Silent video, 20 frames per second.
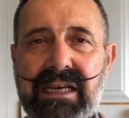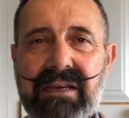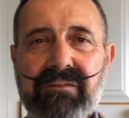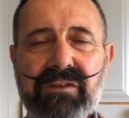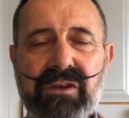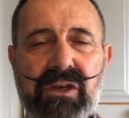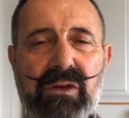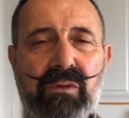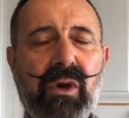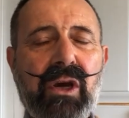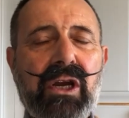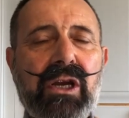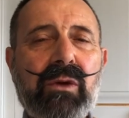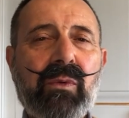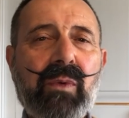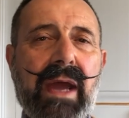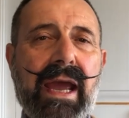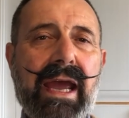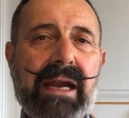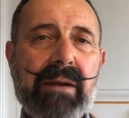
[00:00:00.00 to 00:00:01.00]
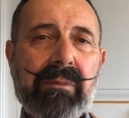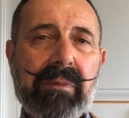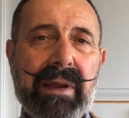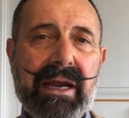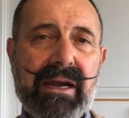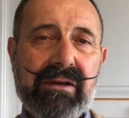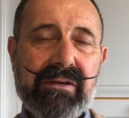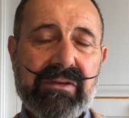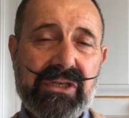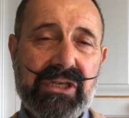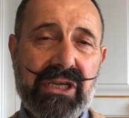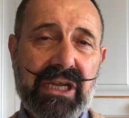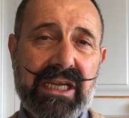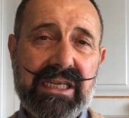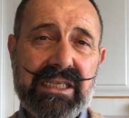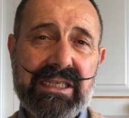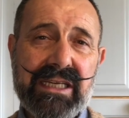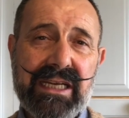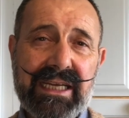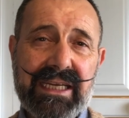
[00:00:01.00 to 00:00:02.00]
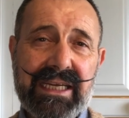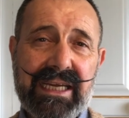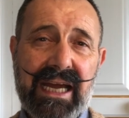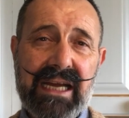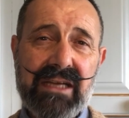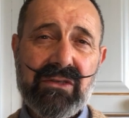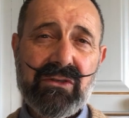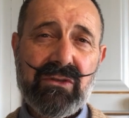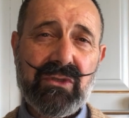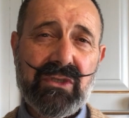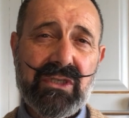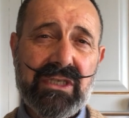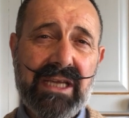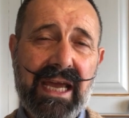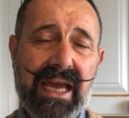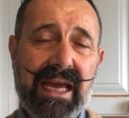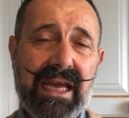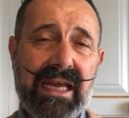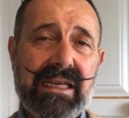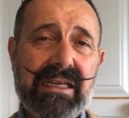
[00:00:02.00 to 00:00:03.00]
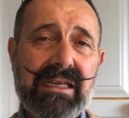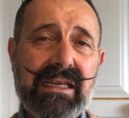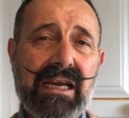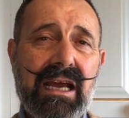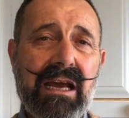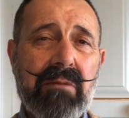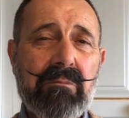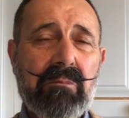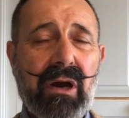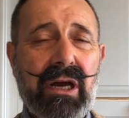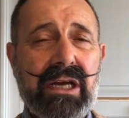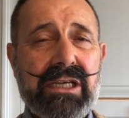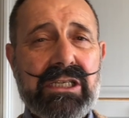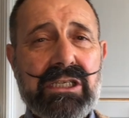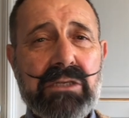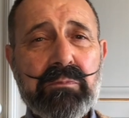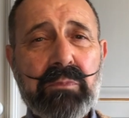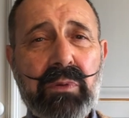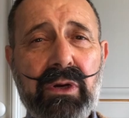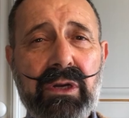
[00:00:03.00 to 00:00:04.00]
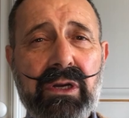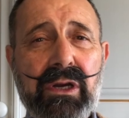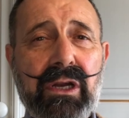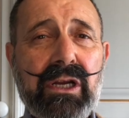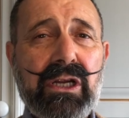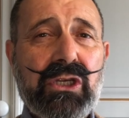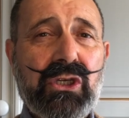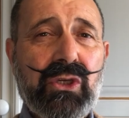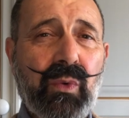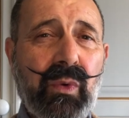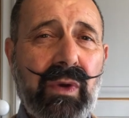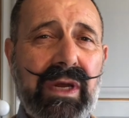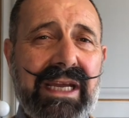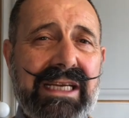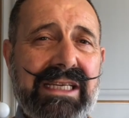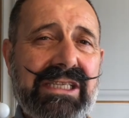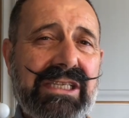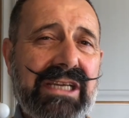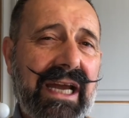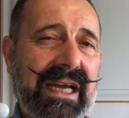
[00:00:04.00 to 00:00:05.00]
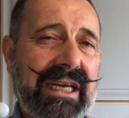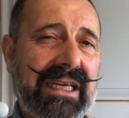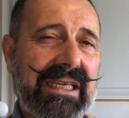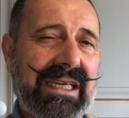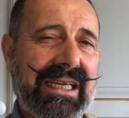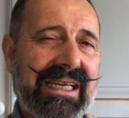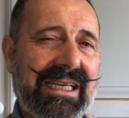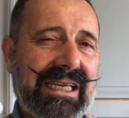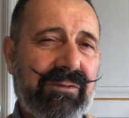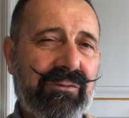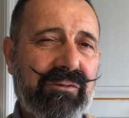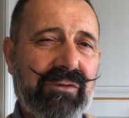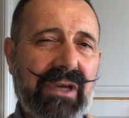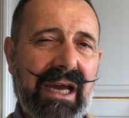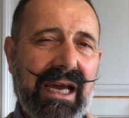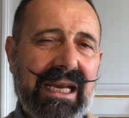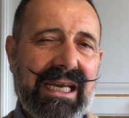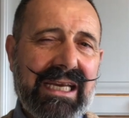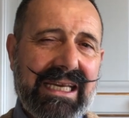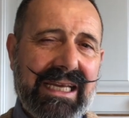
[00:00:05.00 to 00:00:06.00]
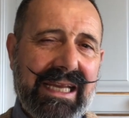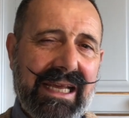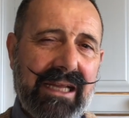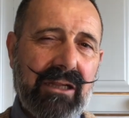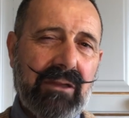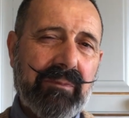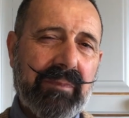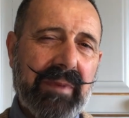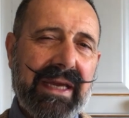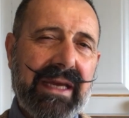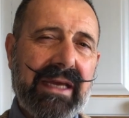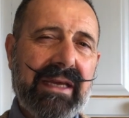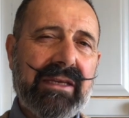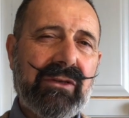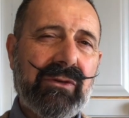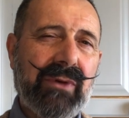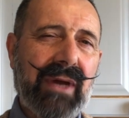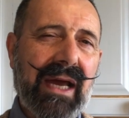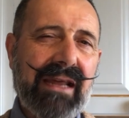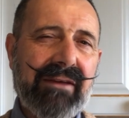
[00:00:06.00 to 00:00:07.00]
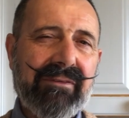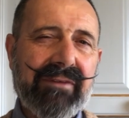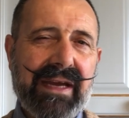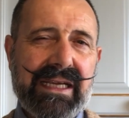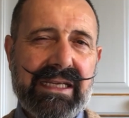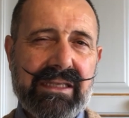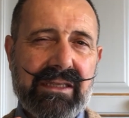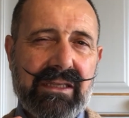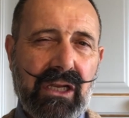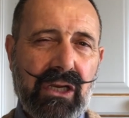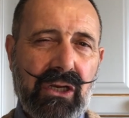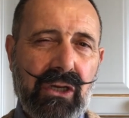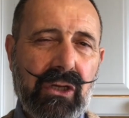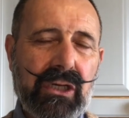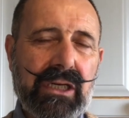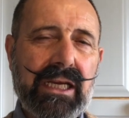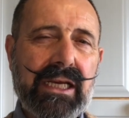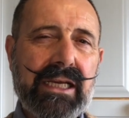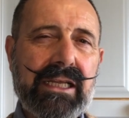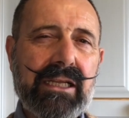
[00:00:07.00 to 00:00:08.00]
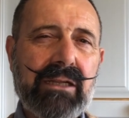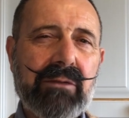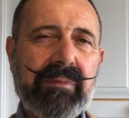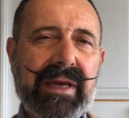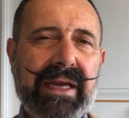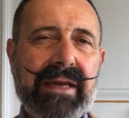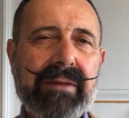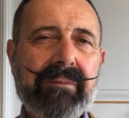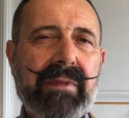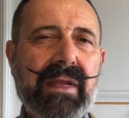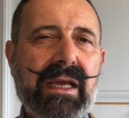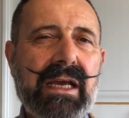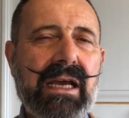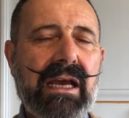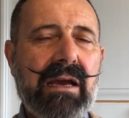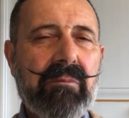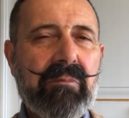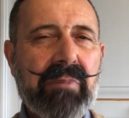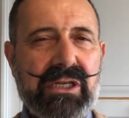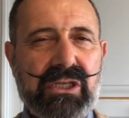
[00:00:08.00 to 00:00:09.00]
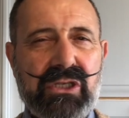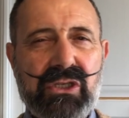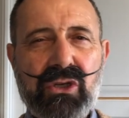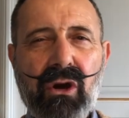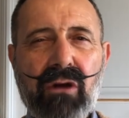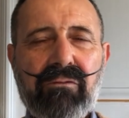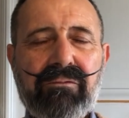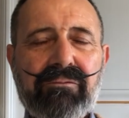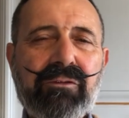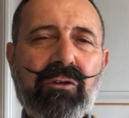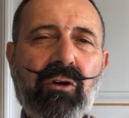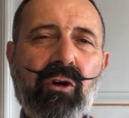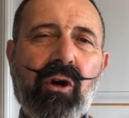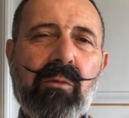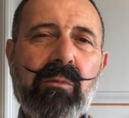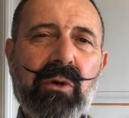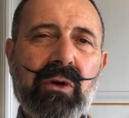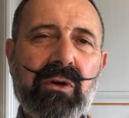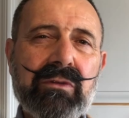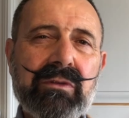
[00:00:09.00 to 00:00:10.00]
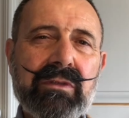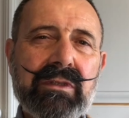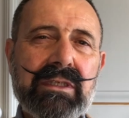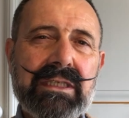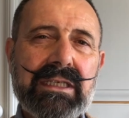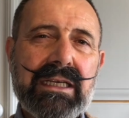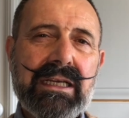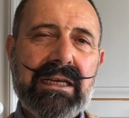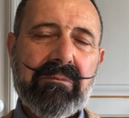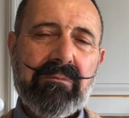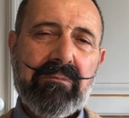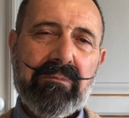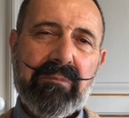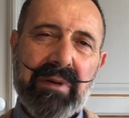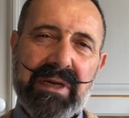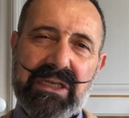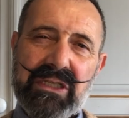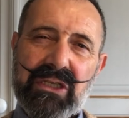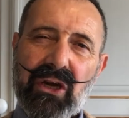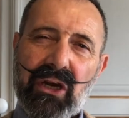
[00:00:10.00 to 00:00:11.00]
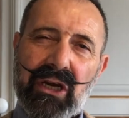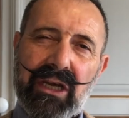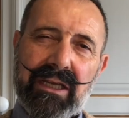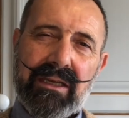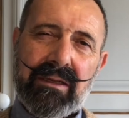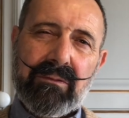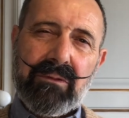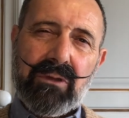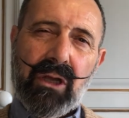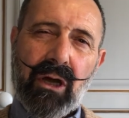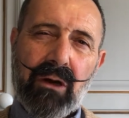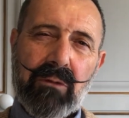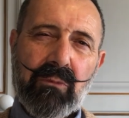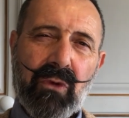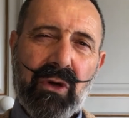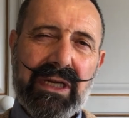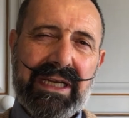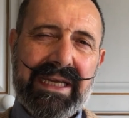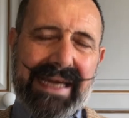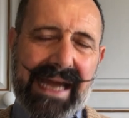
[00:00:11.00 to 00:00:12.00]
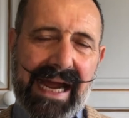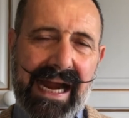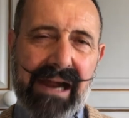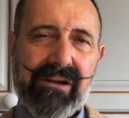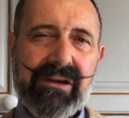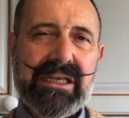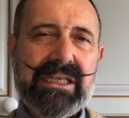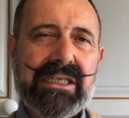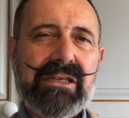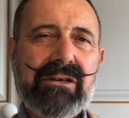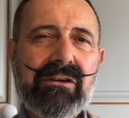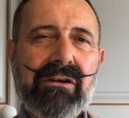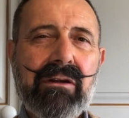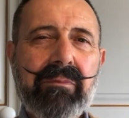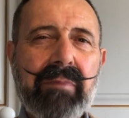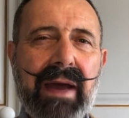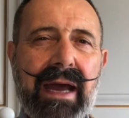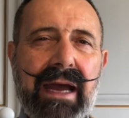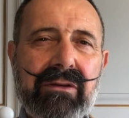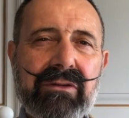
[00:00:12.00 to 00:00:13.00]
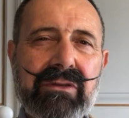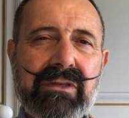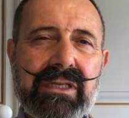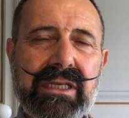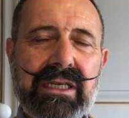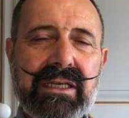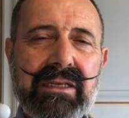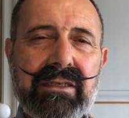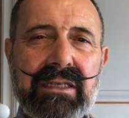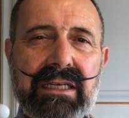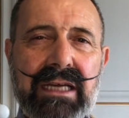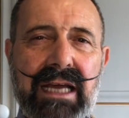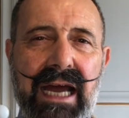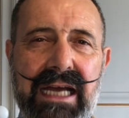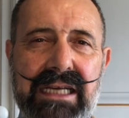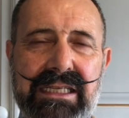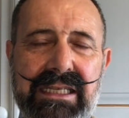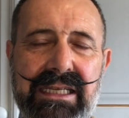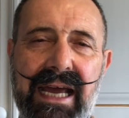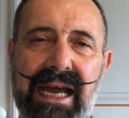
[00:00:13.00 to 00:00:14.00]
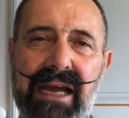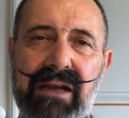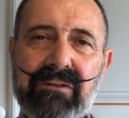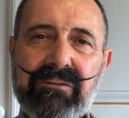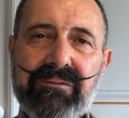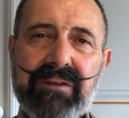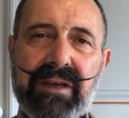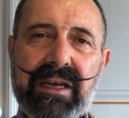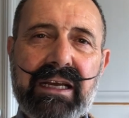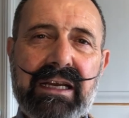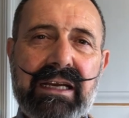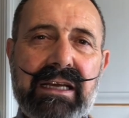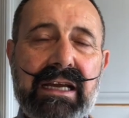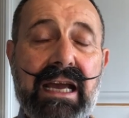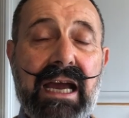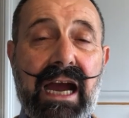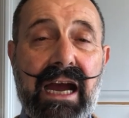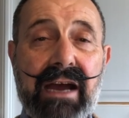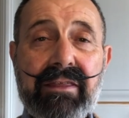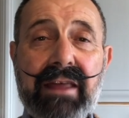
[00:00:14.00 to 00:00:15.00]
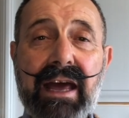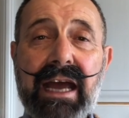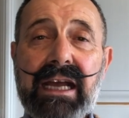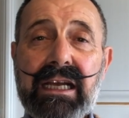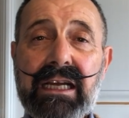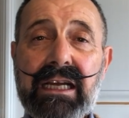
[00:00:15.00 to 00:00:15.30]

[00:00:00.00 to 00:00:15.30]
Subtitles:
if you're going to wear a pair of jeans in a casual setting, by just putting on a tweed jacket, you lift it a little bit, you elevate the look a little bit, but it's not formal, but it's got a lot more character about it as an outfit, and that